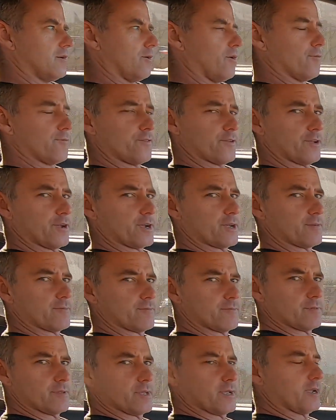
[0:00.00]
Hopefully you
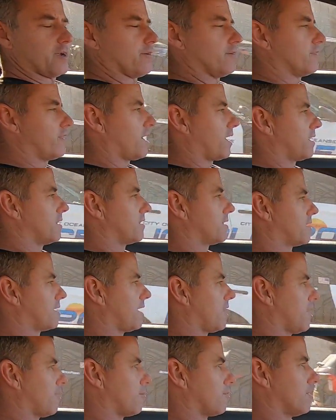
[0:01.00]
can hear that in the
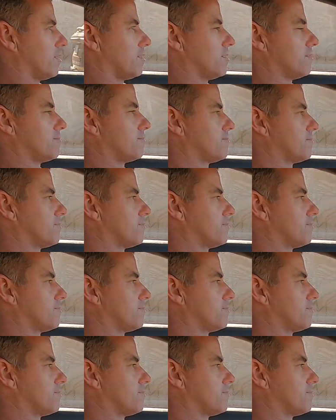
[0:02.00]
camera.